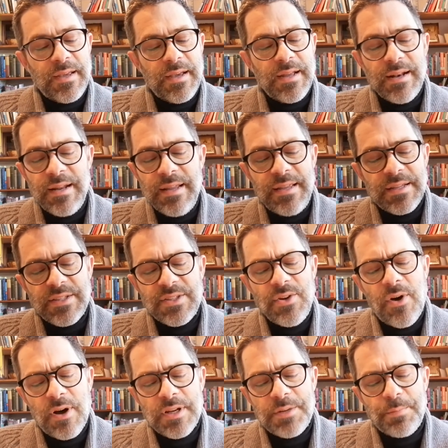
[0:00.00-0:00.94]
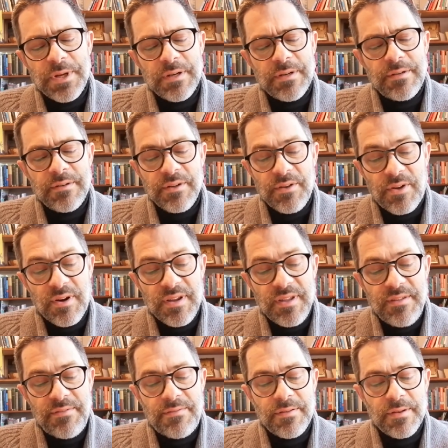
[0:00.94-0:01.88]
and lay us not but
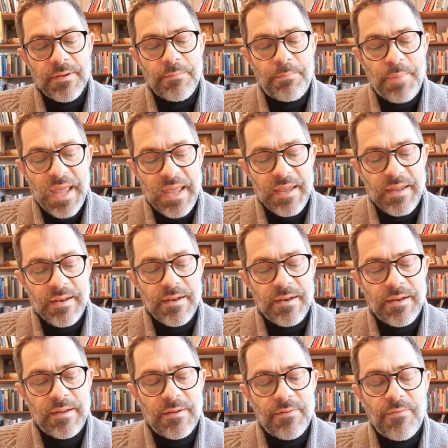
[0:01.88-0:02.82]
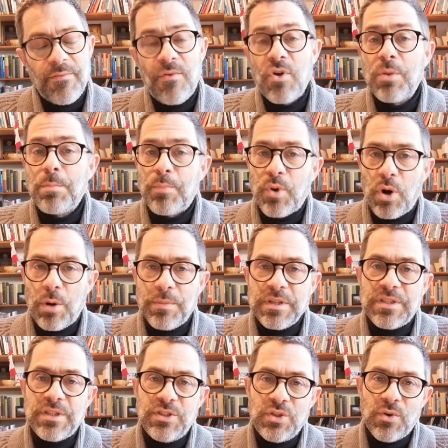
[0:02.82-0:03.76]
grief and pain for
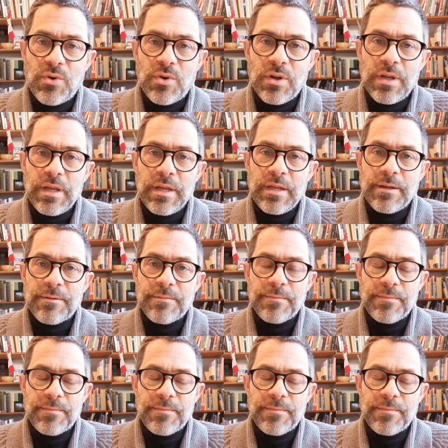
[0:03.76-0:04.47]
promised joy.